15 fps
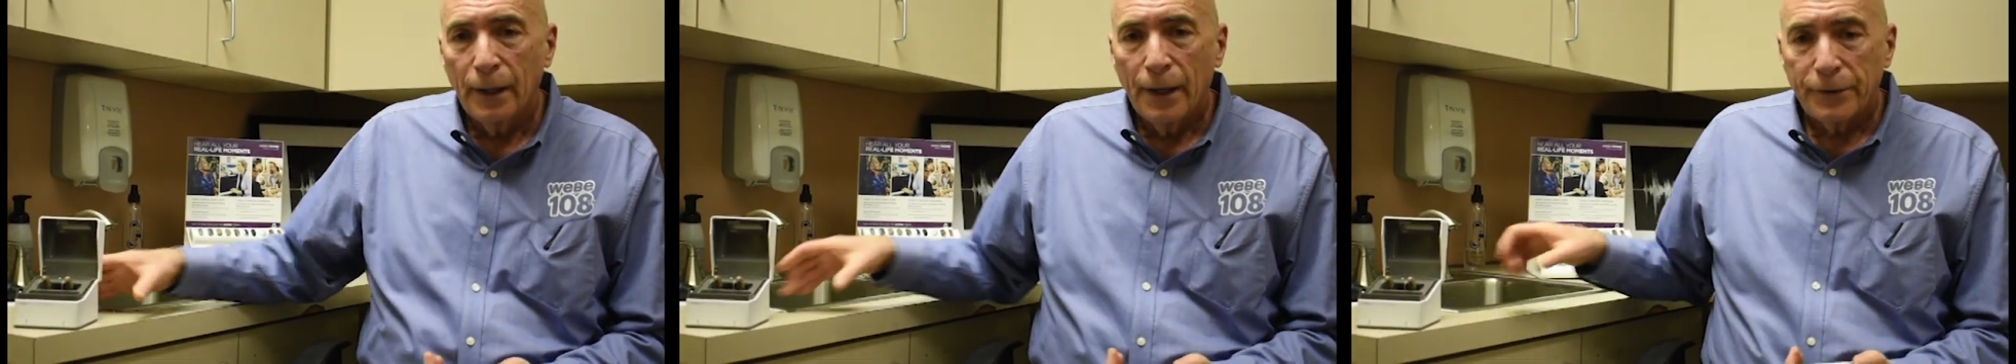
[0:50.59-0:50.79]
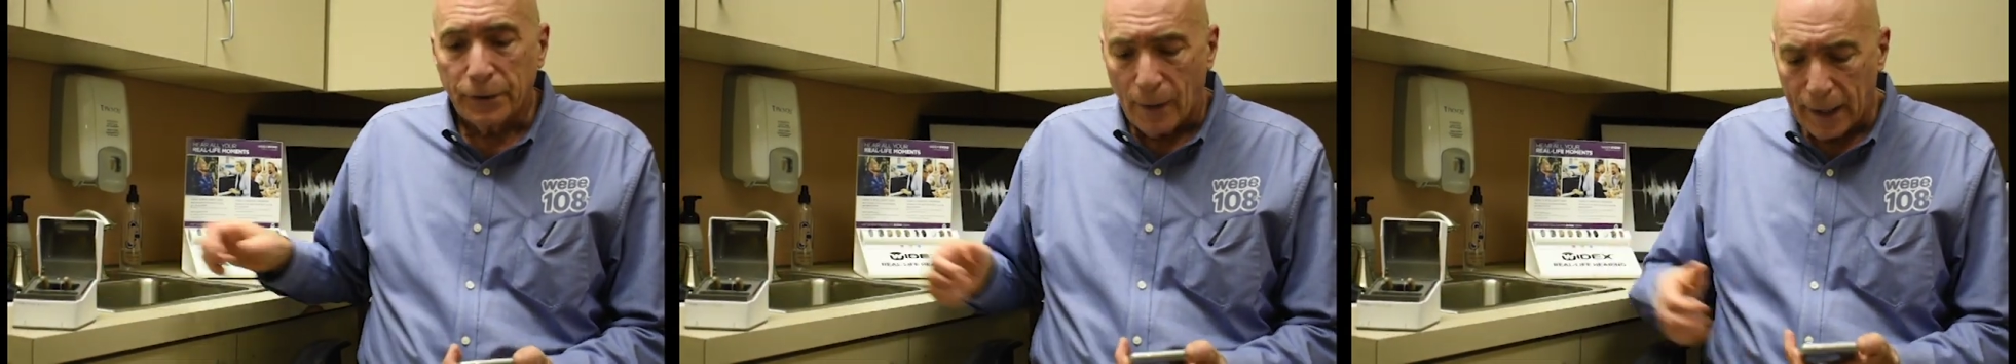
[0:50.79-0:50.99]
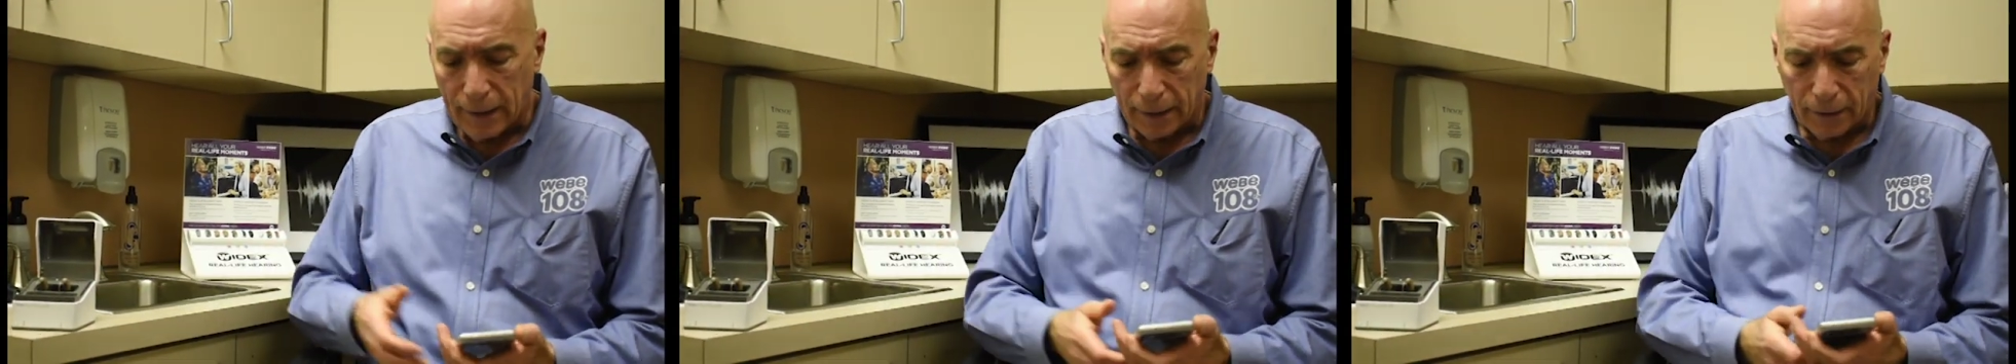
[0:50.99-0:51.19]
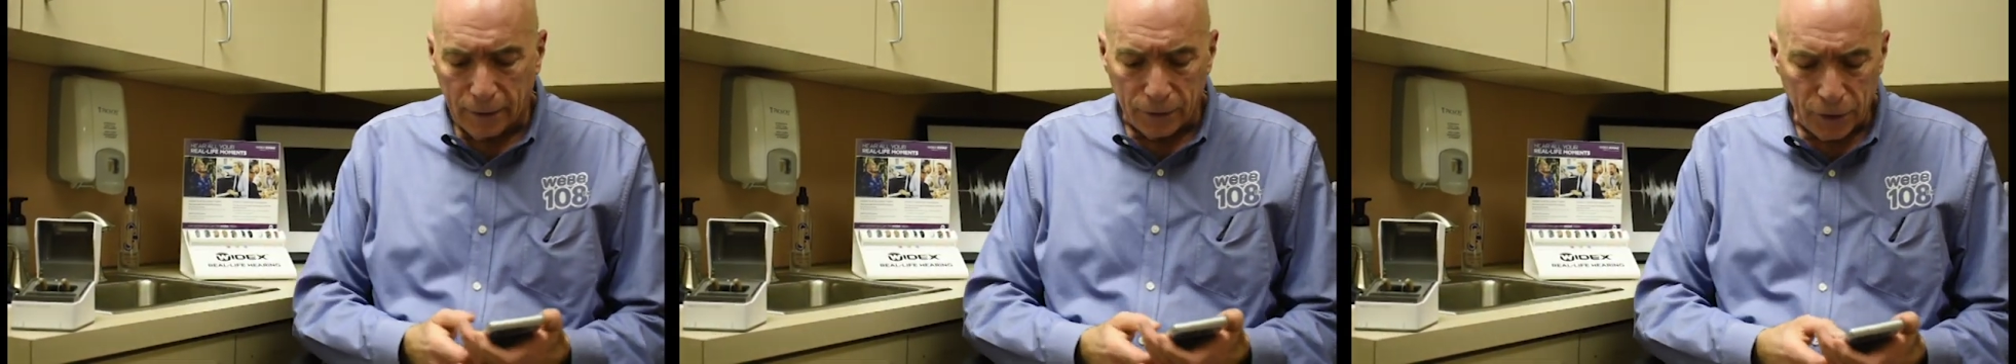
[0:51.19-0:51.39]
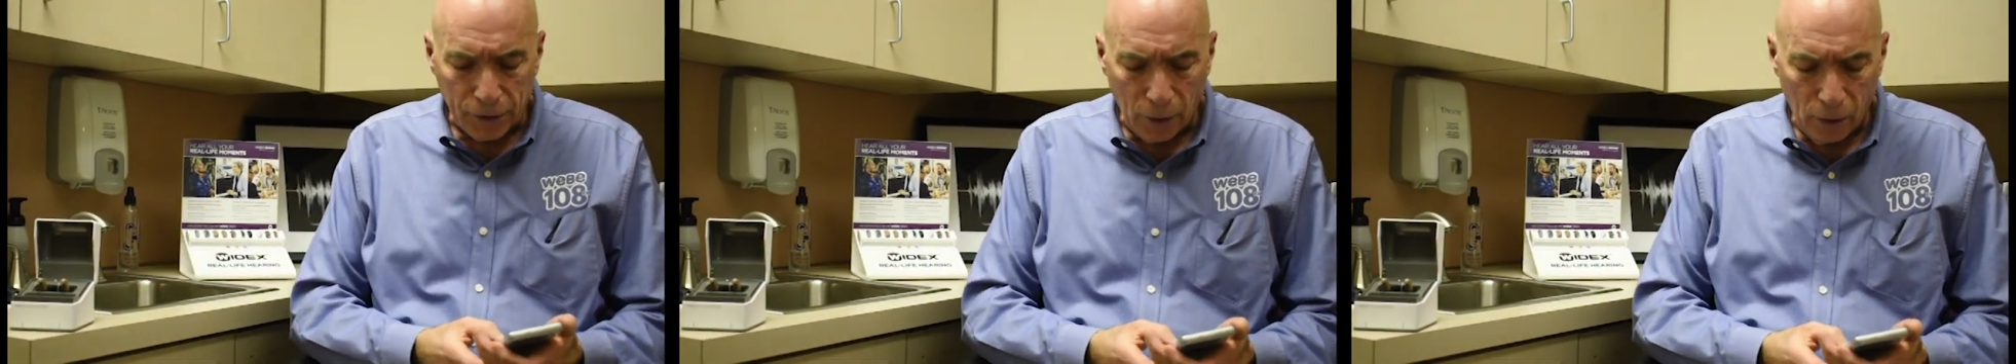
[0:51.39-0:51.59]
so I can
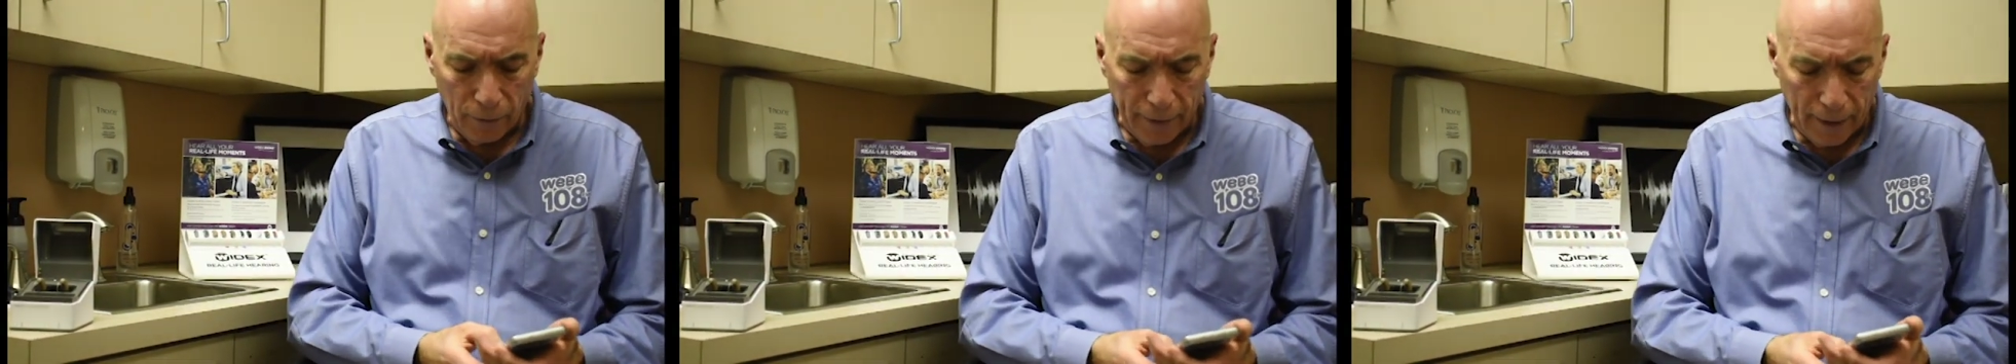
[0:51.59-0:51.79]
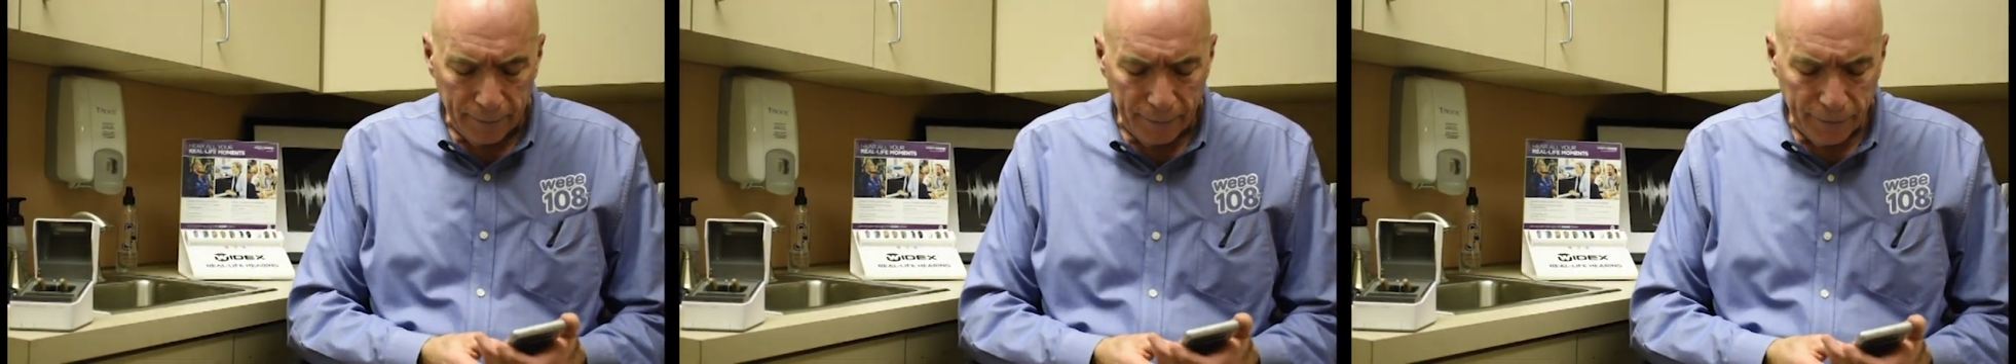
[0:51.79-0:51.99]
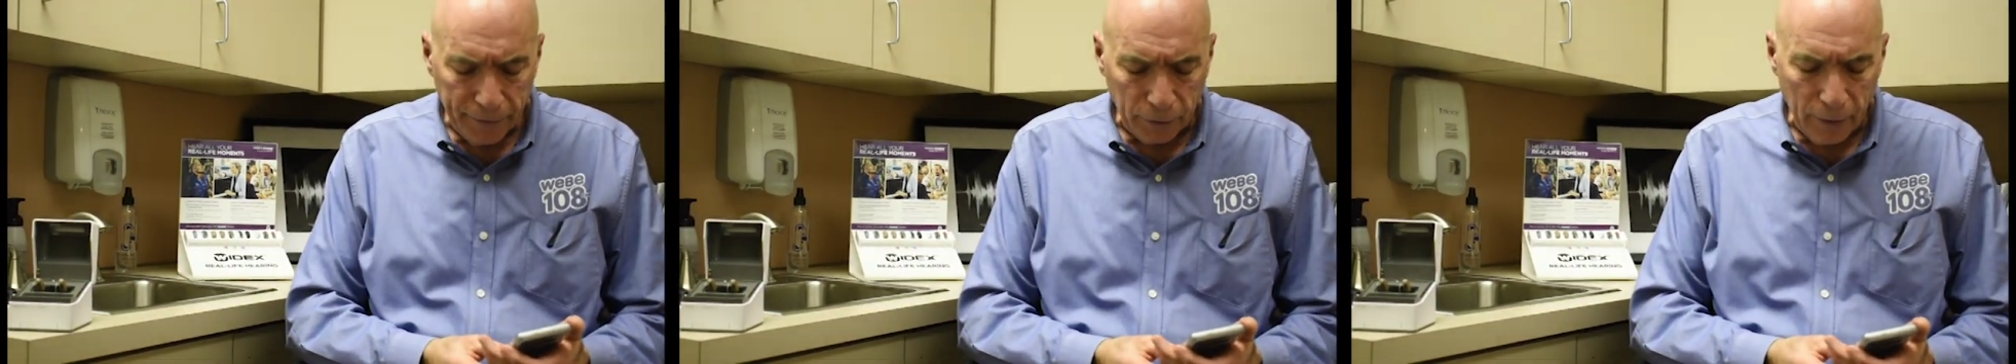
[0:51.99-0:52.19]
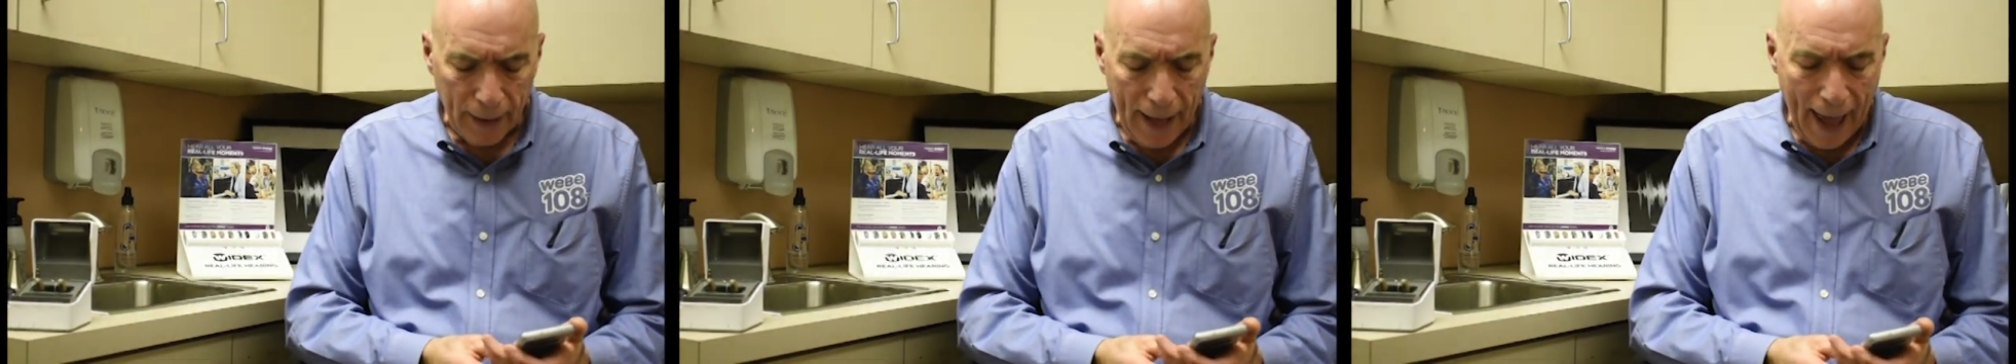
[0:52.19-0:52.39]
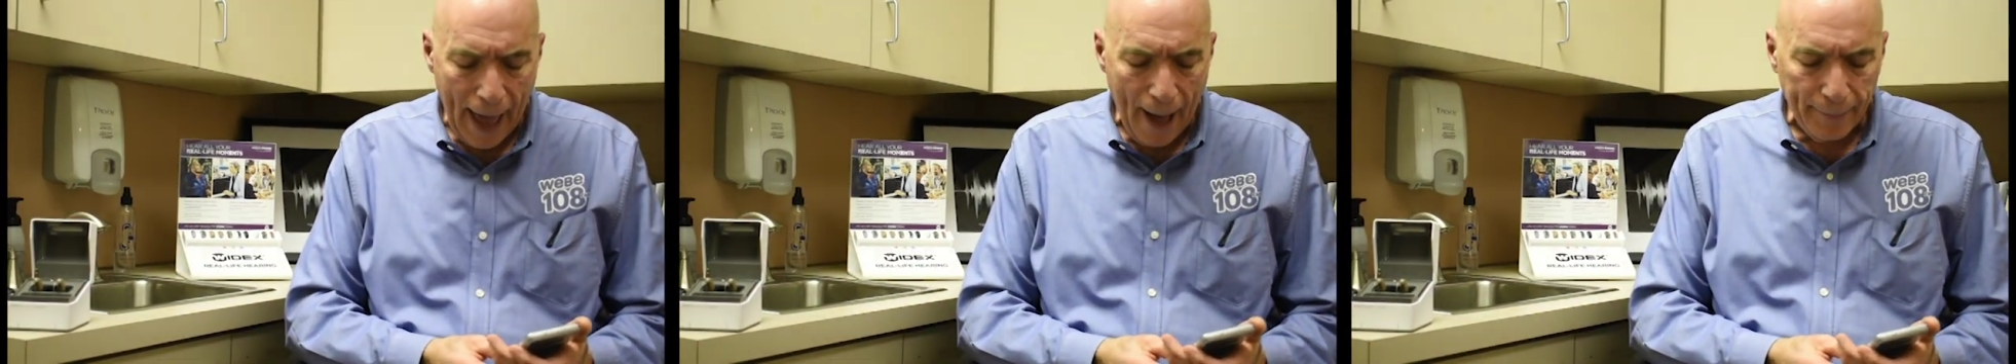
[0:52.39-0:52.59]
control them through
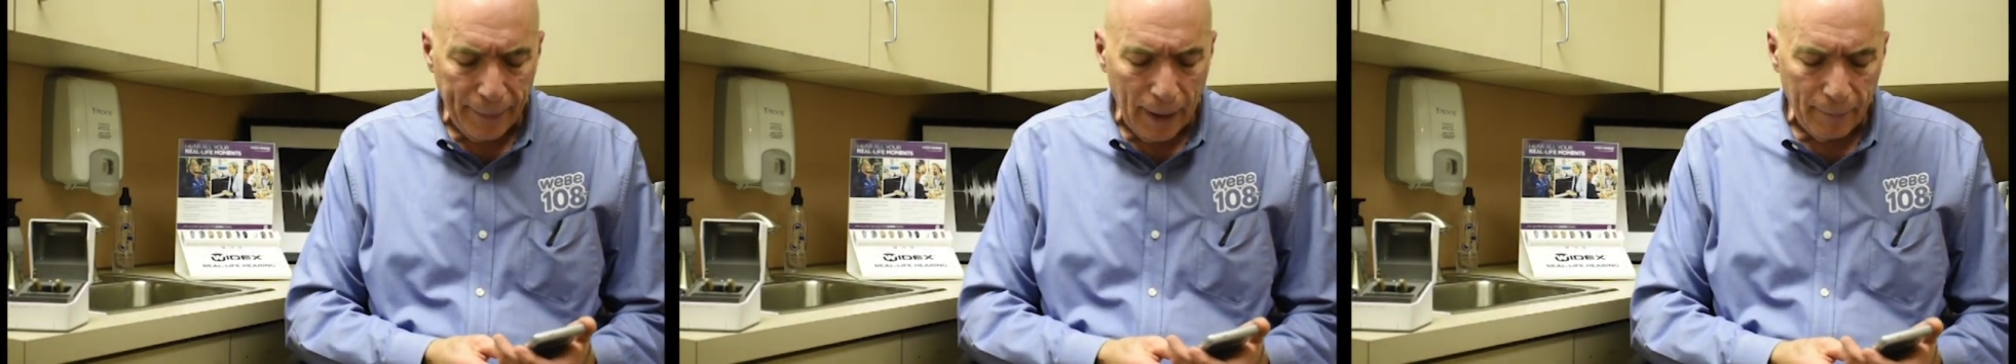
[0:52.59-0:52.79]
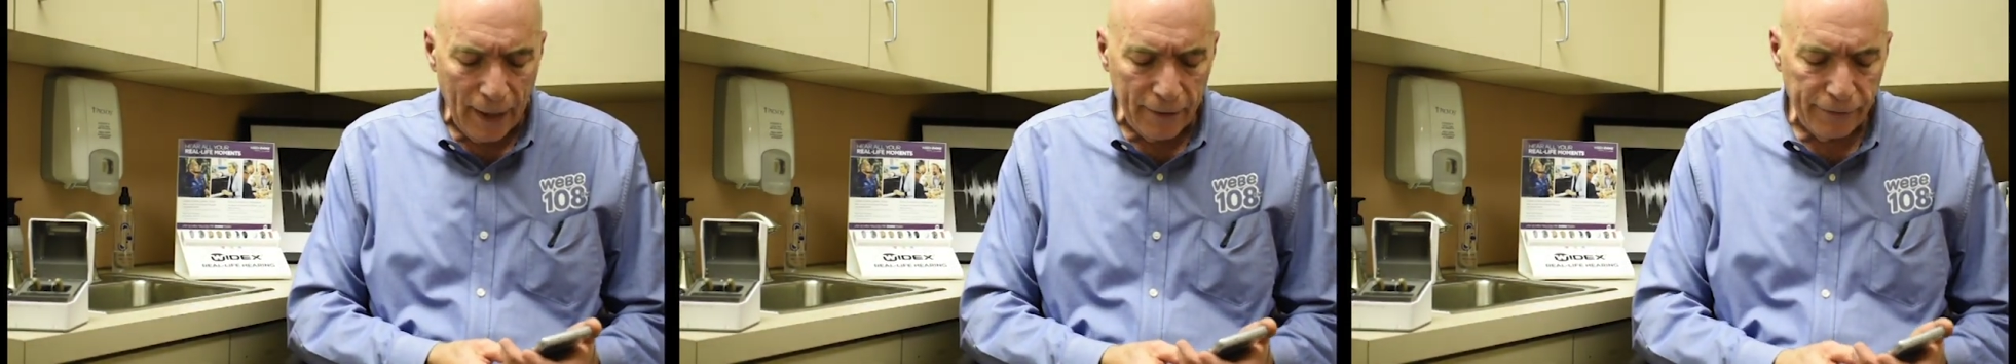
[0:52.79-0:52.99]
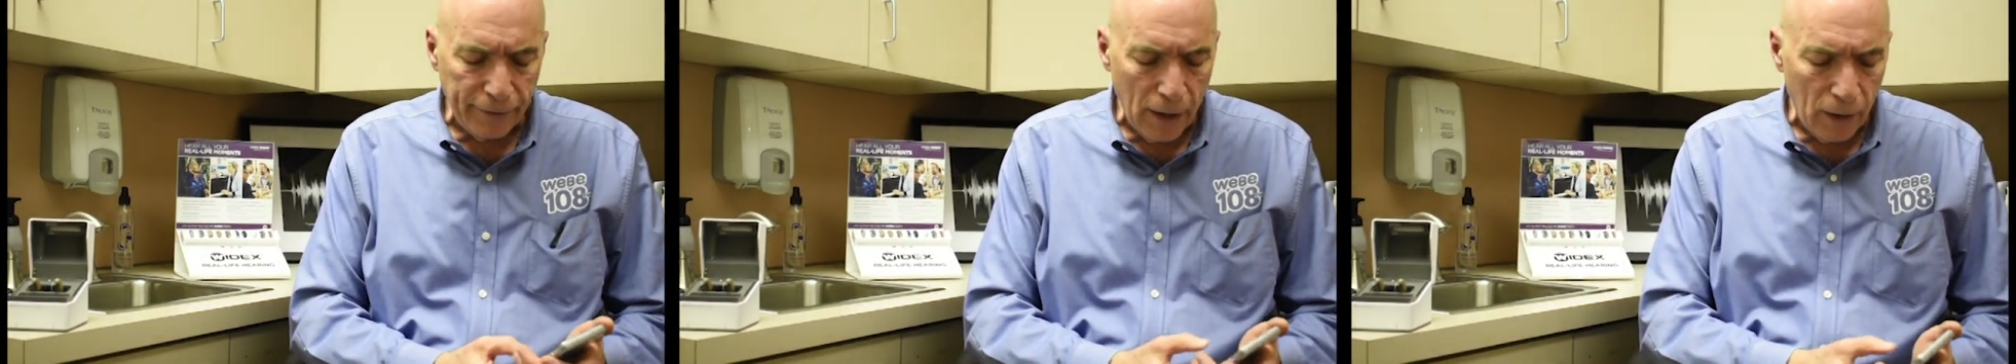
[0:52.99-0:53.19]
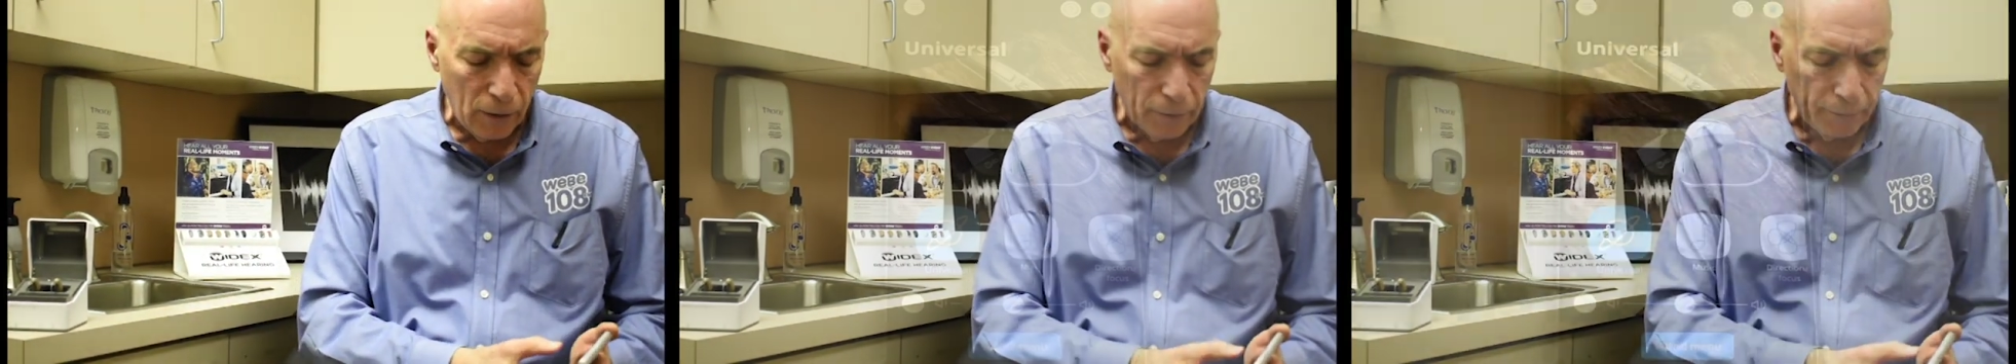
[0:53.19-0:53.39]
an app on my phone.